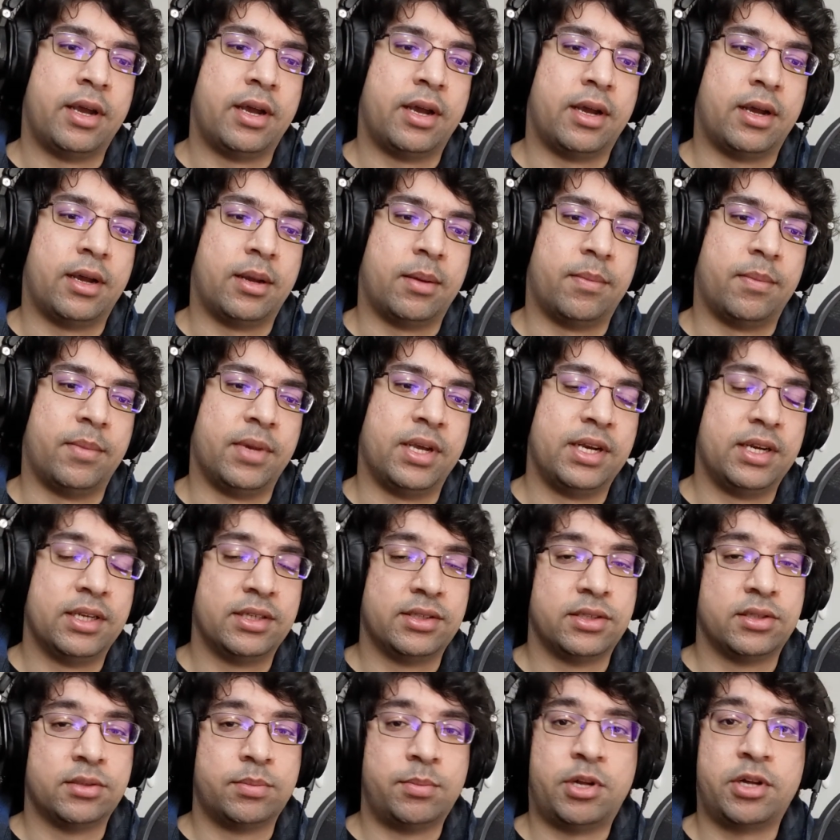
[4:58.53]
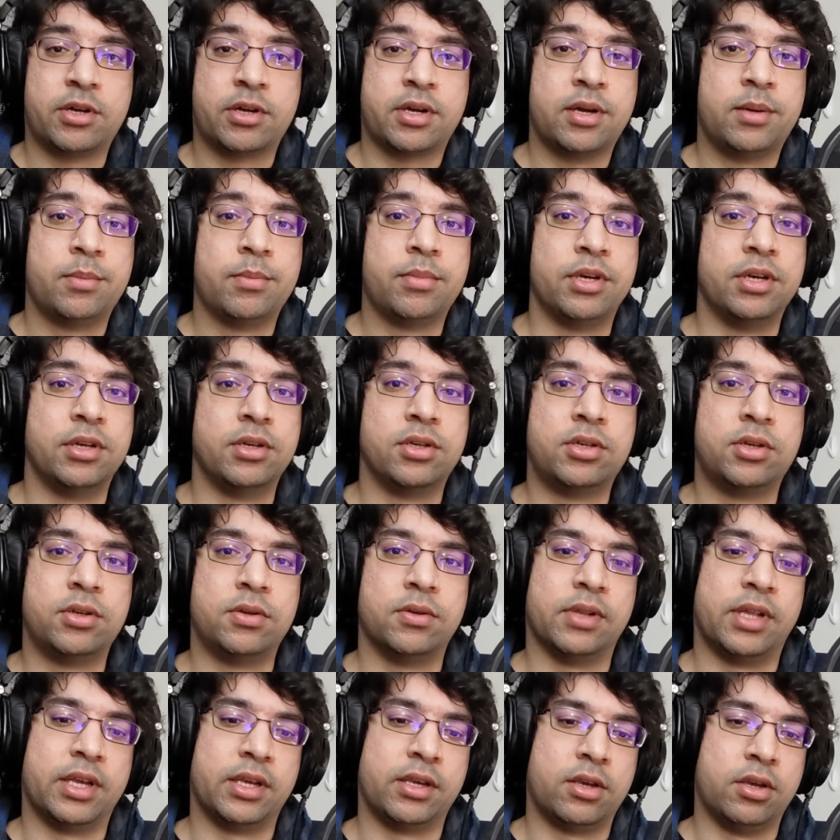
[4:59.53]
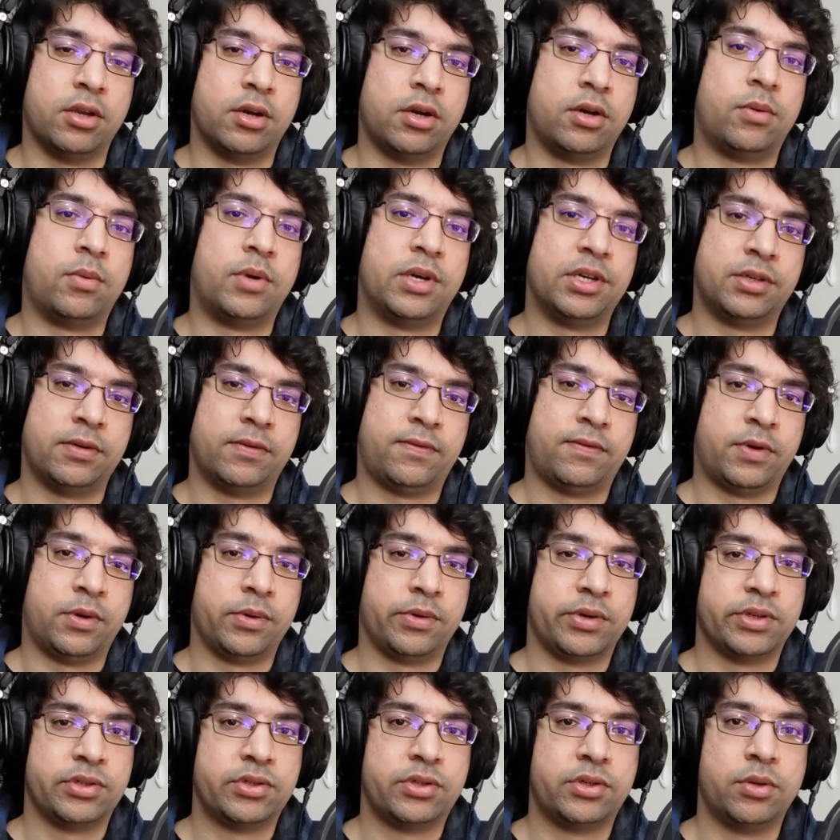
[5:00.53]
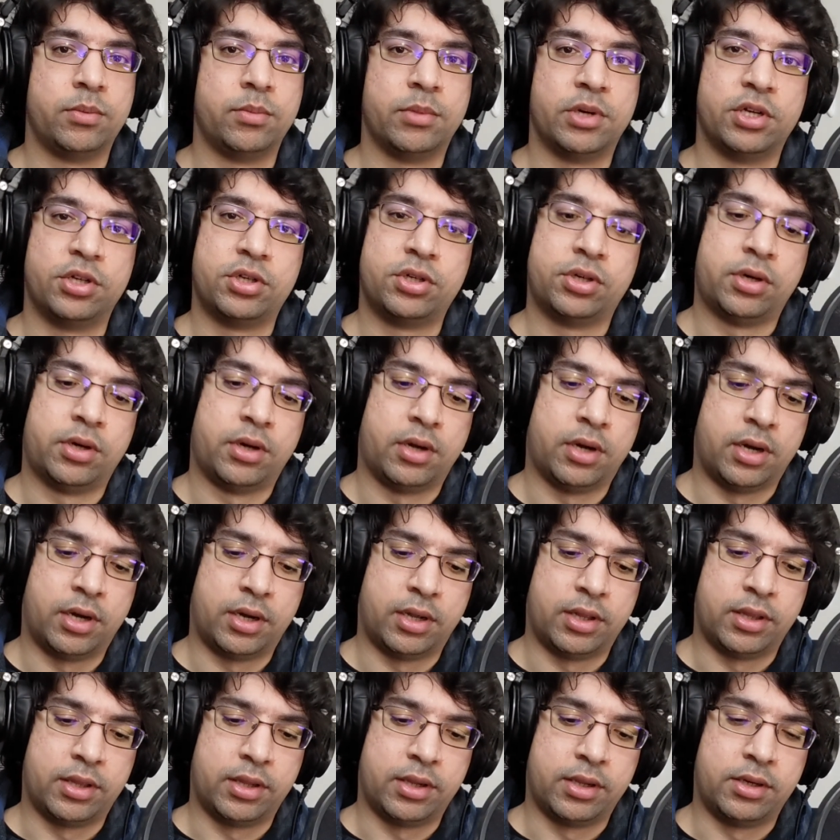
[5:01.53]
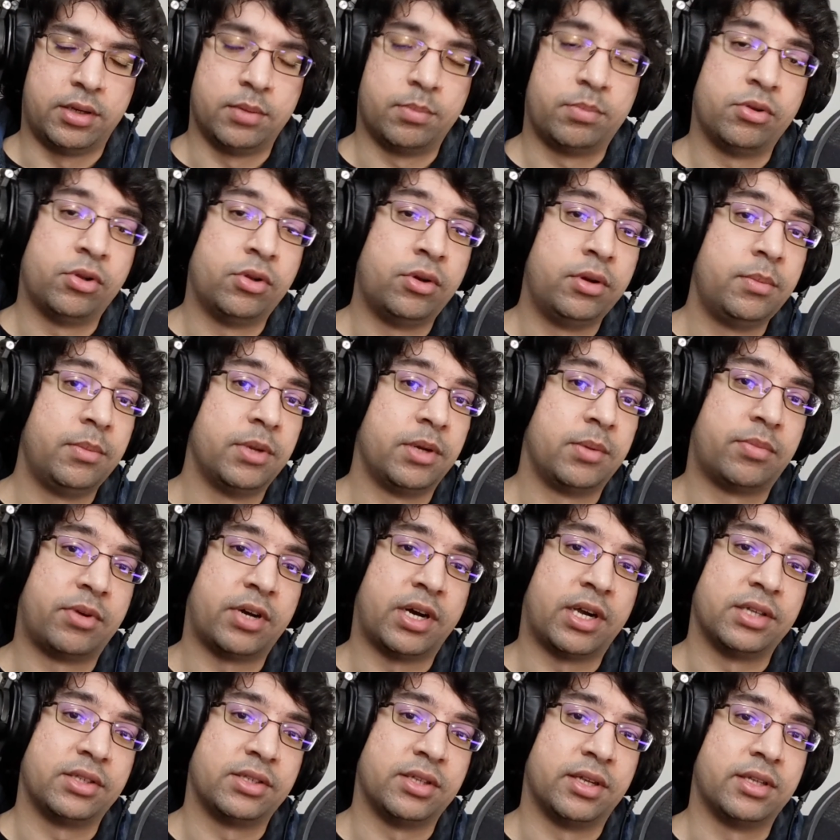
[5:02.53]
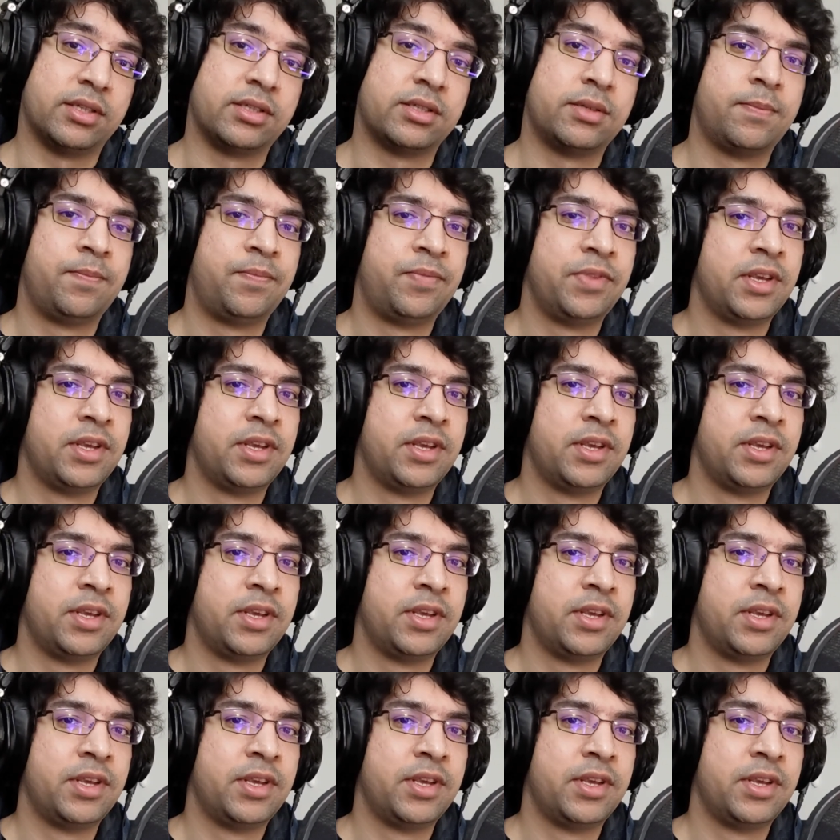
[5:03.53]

And as a small company too, like you don't want to focus too much on the deployment process